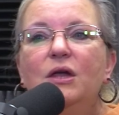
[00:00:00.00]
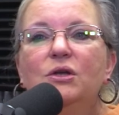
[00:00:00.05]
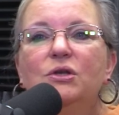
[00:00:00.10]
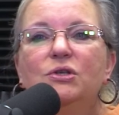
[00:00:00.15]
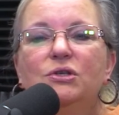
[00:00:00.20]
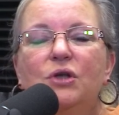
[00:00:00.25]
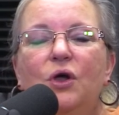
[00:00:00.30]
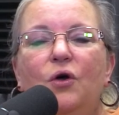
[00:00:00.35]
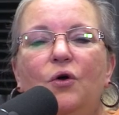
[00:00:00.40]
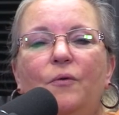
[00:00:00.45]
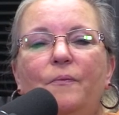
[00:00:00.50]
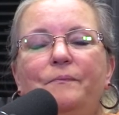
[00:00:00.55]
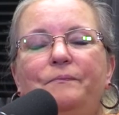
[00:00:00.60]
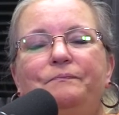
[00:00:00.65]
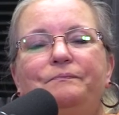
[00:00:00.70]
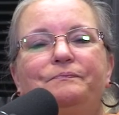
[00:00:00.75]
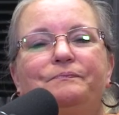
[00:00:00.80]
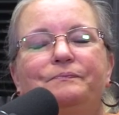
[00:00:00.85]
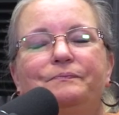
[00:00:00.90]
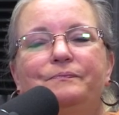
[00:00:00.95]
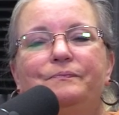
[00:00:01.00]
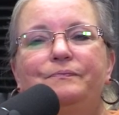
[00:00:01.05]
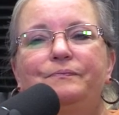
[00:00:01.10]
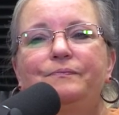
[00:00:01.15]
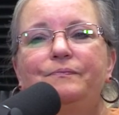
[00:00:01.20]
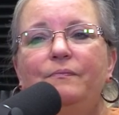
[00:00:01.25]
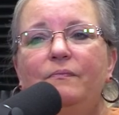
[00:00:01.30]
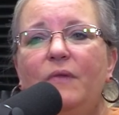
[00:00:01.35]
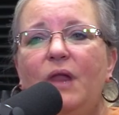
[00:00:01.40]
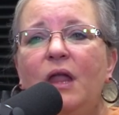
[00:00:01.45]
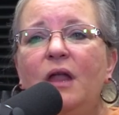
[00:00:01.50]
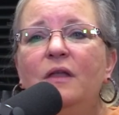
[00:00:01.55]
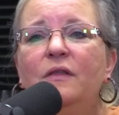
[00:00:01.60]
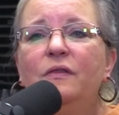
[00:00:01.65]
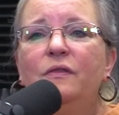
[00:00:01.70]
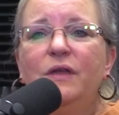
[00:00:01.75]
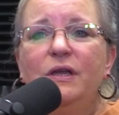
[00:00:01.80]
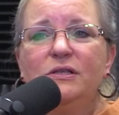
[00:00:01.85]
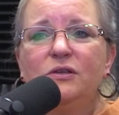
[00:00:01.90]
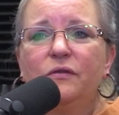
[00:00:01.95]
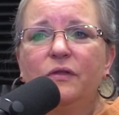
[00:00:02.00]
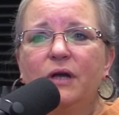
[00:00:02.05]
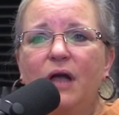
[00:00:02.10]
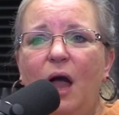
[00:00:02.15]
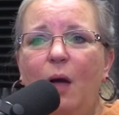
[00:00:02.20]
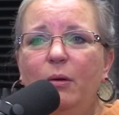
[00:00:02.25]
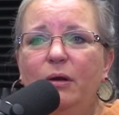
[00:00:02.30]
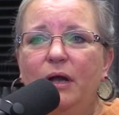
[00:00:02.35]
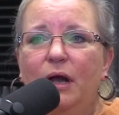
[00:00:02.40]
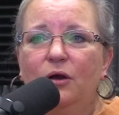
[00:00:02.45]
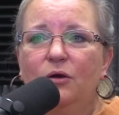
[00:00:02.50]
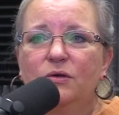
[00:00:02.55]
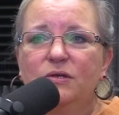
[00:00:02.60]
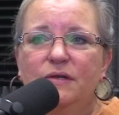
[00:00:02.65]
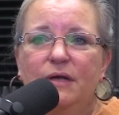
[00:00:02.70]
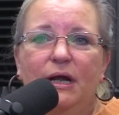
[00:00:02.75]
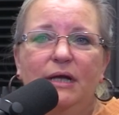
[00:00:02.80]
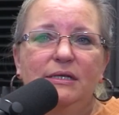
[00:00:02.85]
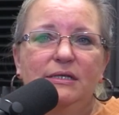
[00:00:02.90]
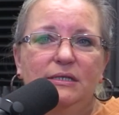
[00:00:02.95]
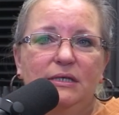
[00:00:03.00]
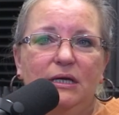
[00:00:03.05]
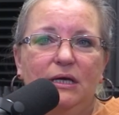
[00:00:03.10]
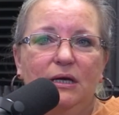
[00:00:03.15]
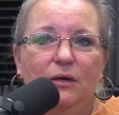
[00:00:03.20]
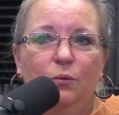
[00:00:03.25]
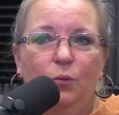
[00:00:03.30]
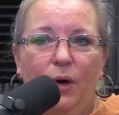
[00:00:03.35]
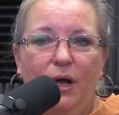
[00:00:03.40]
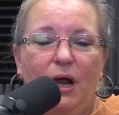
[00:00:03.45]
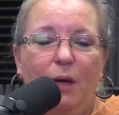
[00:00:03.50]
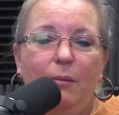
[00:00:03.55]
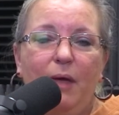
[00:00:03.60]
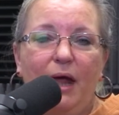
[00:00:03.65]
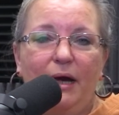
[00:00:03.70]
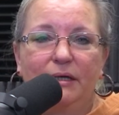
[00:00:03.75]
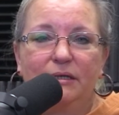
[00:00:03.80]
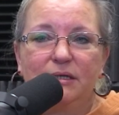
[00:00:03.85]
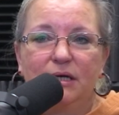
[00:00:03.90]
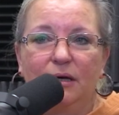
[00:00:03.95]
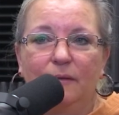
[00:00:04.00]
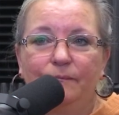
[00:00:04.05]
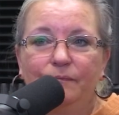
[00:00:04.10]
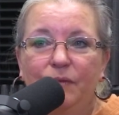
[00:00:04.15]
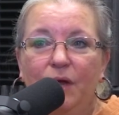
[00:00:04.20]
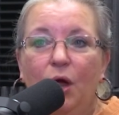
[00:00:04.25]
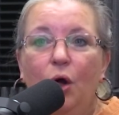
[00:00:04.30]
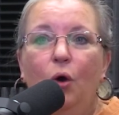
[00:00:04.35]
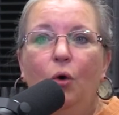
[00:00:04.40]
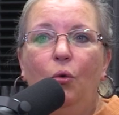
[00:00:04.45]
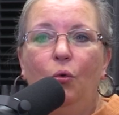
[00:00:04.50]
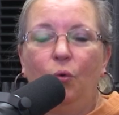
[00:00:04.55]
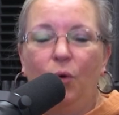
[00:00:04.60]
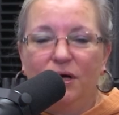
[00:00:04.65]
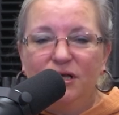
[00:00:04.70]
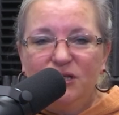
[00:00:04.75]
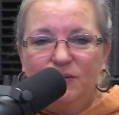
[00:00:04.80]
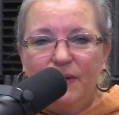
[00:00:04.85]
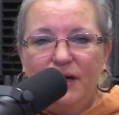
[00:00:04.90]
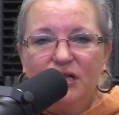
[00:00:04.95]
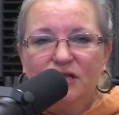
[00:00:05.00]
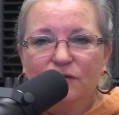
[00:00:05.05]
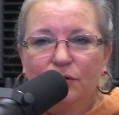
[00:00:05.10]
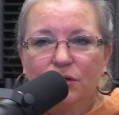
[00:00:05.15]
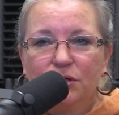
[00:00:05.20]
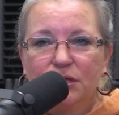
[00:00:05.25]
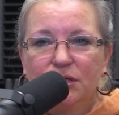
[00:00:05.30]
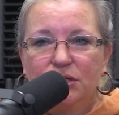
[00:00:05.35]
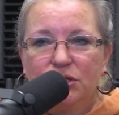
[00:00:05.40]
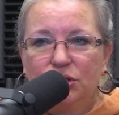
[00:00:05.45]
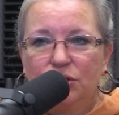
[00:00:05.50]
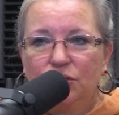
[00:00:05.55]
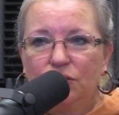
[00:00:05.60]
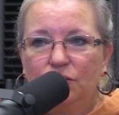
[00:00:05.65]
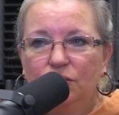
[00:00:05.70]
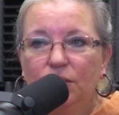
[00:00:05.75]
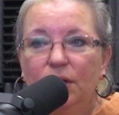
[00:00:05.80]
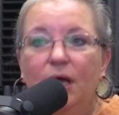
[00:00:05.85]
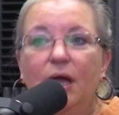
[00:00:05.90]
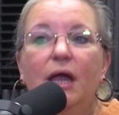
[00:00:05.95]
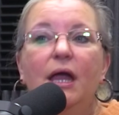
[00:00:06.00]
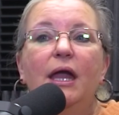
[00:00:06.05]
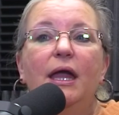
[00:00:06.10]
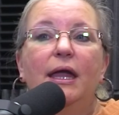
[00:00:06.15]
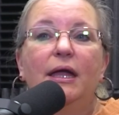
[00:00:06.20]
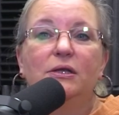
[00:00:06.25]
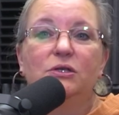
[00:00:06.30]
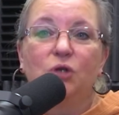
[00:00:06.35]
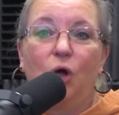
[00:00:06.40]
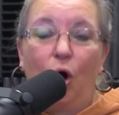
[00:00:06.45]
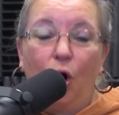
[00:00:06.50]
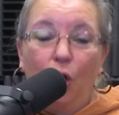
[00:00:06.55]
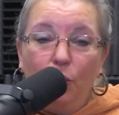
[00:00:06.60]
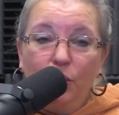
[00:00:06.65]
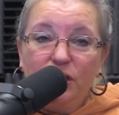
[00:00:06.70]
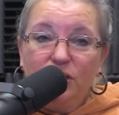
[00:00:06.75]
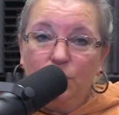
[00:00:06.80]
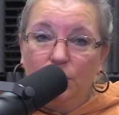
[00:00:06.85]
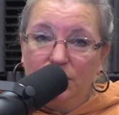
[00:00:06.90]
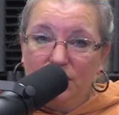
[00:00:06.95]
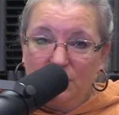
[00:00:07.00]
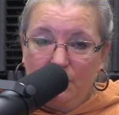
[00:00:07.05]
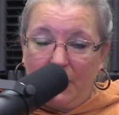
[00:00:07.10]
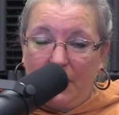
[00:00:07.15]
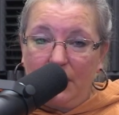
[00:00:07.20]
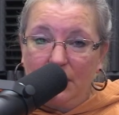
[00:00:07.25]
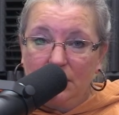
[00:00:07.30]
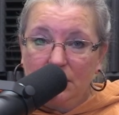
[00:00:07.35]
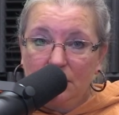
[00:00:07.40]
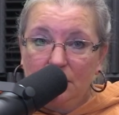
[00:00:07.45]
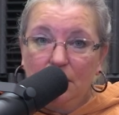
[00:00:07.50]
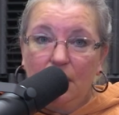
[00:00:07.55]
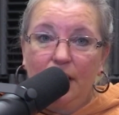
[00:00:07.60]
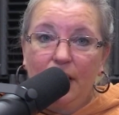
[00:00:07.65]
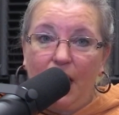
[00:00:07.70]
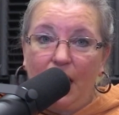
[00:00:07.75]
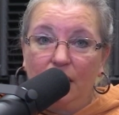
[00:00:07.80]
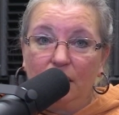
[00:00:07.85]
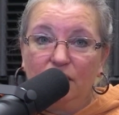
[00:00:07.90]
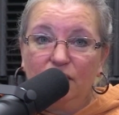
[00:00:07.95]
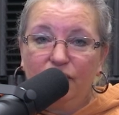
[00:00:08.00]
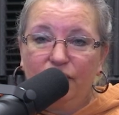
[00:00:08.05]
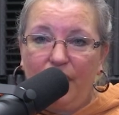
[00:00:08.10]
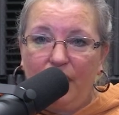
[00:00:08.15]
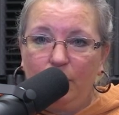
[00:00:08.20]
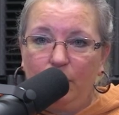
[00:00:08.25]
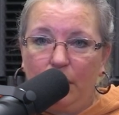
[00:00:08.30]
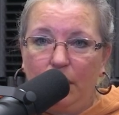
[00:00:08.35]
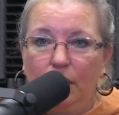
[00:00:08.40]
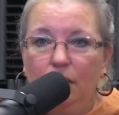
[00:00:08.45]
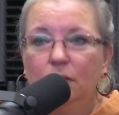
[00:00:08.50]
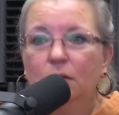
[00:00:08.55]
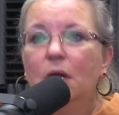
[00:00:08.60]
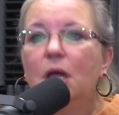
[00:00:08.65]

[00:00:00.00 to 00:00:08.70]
So these are the common errors that I see when I'm editing. One space versus two, it's always one space. Again, fight me.